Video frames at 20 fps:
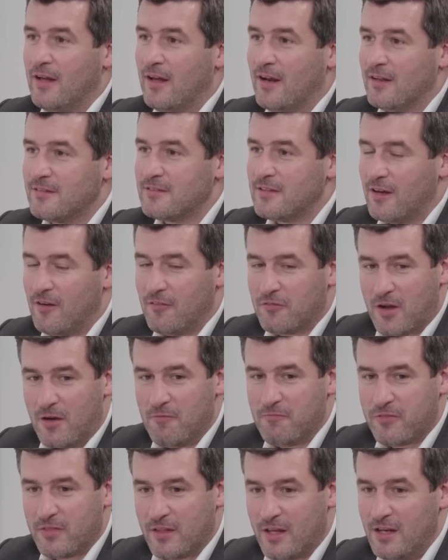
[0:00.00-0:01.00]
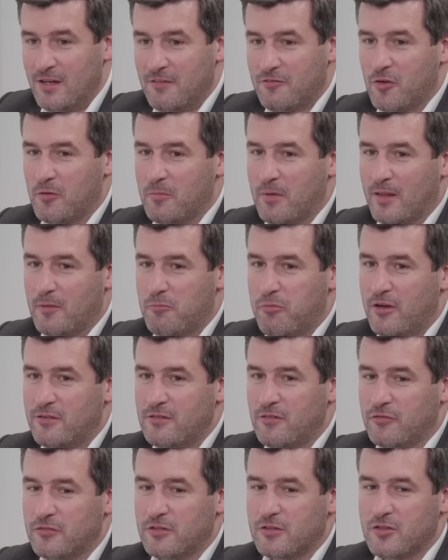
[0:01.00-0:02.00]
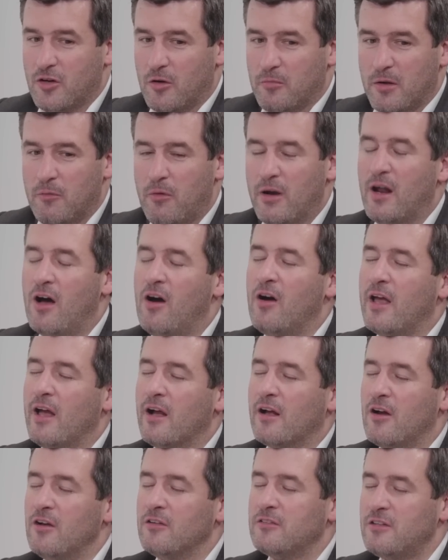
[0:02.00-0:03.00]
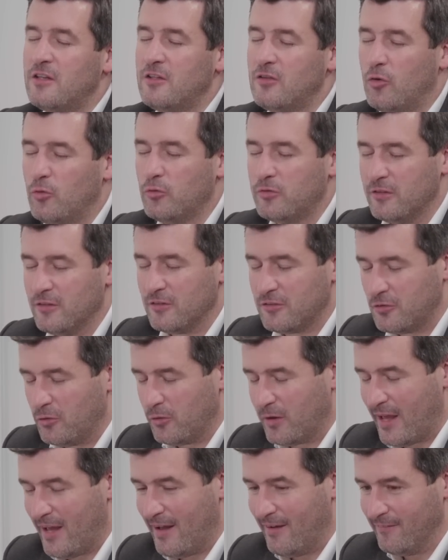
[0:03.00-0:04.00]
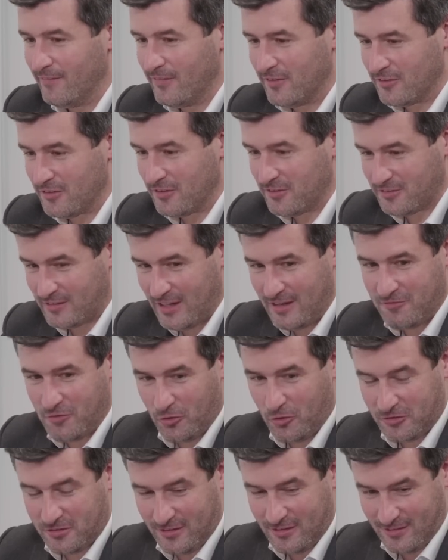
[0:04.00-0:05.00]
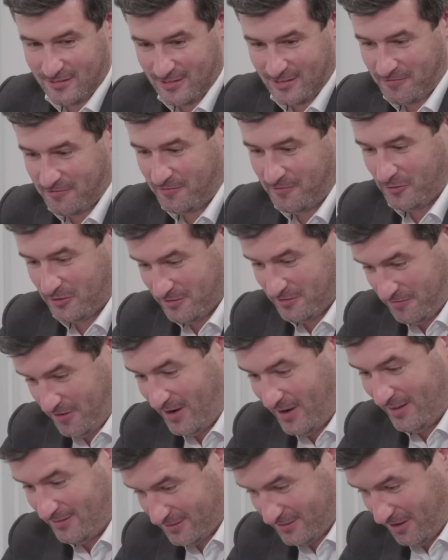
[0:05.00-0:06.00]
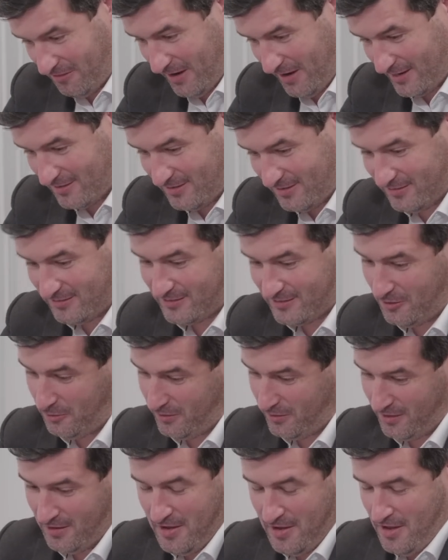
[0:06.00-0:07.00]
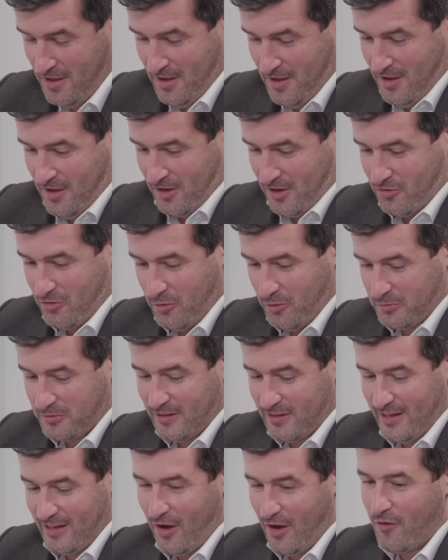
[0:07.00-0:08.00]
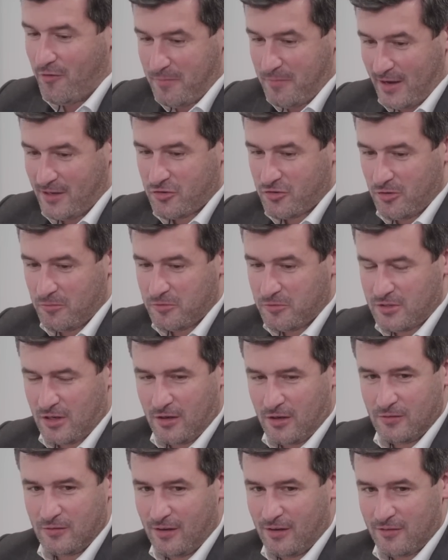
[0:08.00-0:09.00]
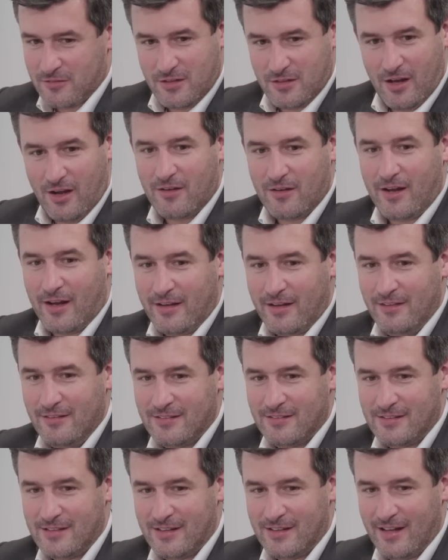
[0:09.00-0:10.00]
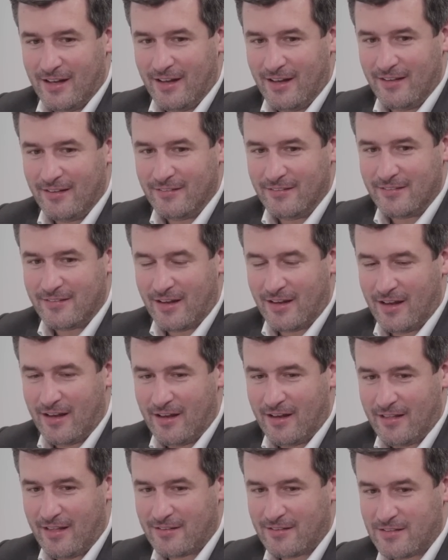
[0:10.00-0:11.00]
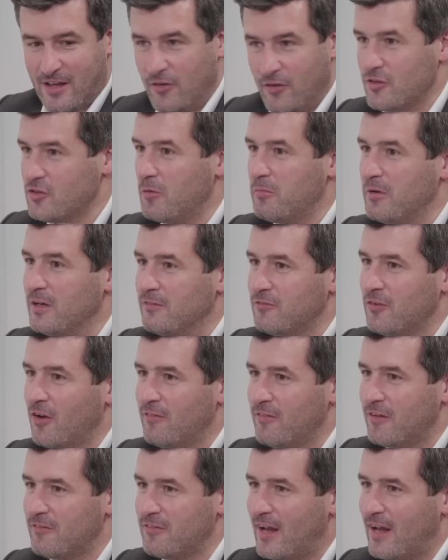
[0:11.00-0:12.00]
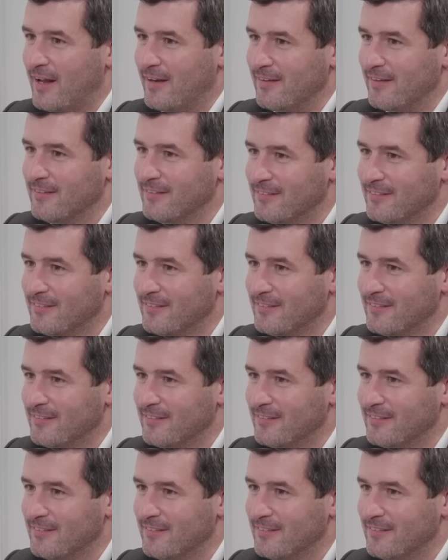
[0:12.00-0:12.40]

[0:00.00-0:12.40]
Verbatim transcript: I said, "I've come for the interview about the press officer job." He went, "Oh yeah, go and see Dawson and sort it out." So Steve Dawson was the finance director and still the group CEO of Matchroom. So I was like, okay. And that's the only job interview I've ever had.